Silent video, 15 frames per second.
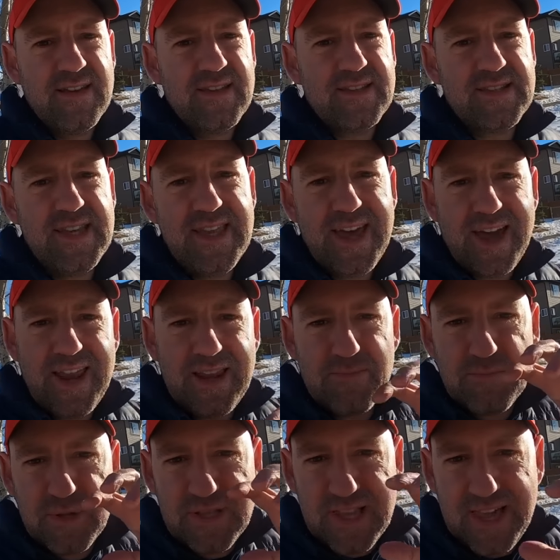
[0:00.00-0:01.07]
See that
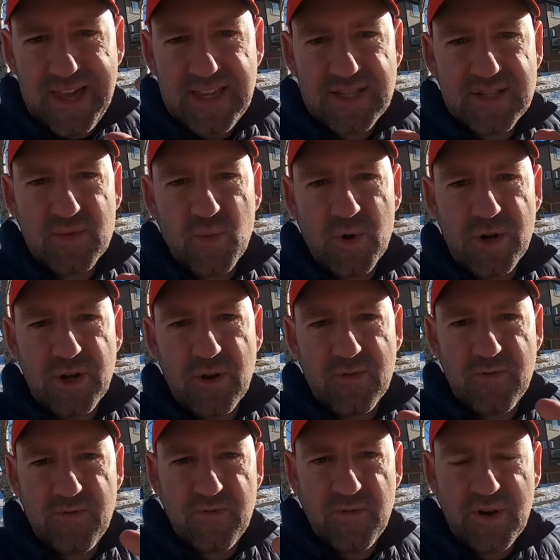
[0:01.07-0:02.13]
place where your
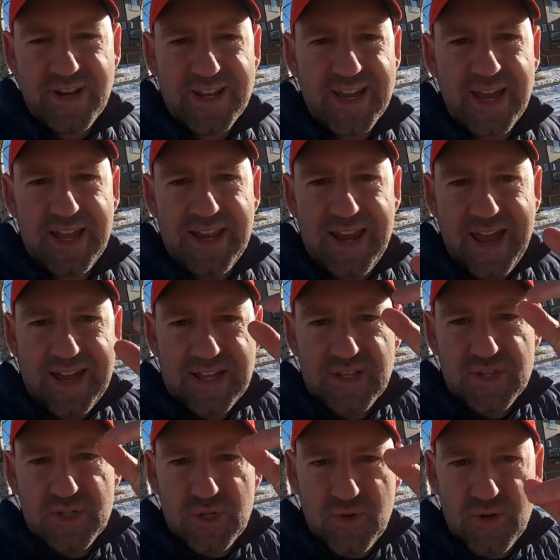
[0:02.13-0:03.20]
foot
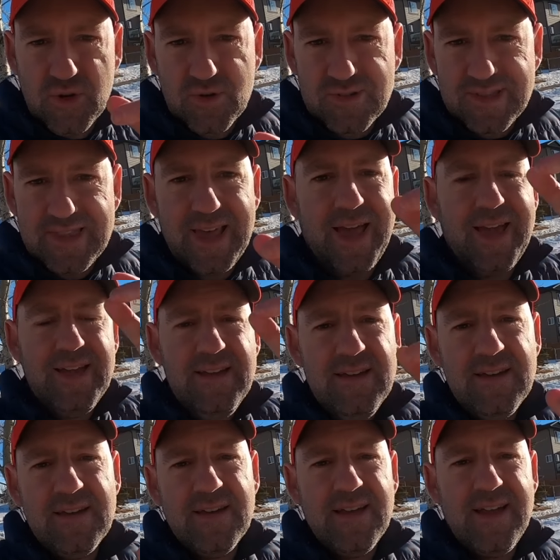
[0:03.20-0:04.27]
connects to your leg?
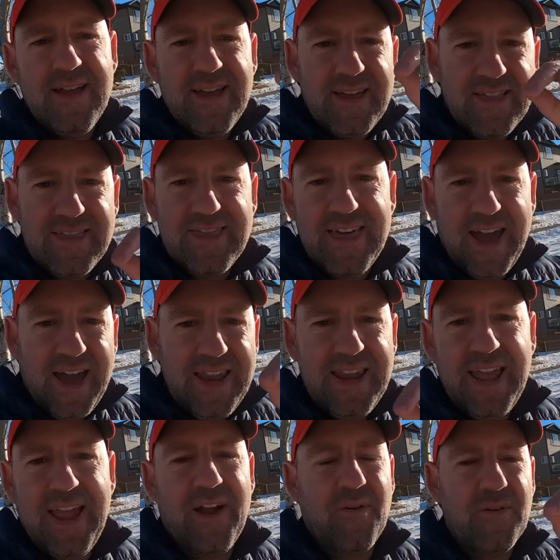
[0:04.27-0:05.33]
That
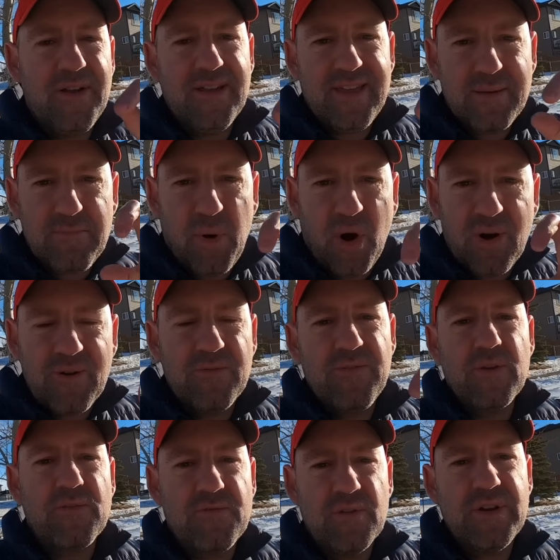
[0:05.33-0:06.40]
area, that part of
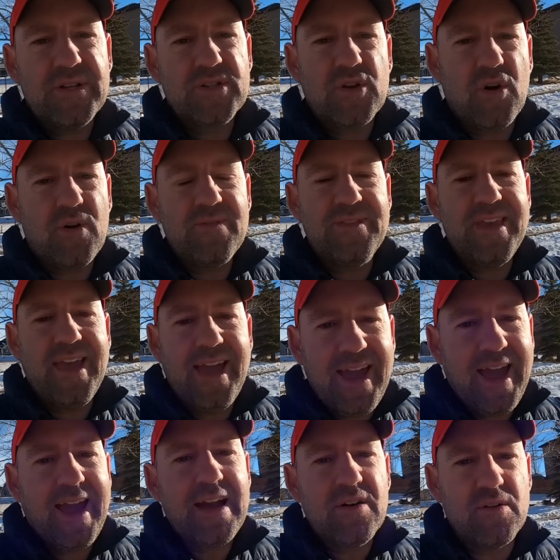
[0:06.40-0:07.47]
your foot is called the
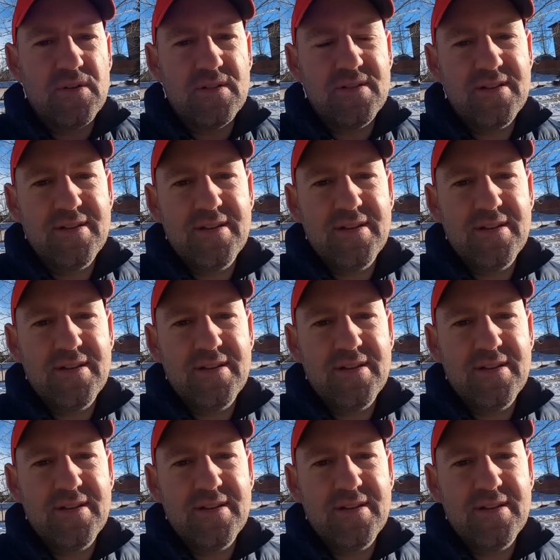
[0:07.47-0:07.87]
ankle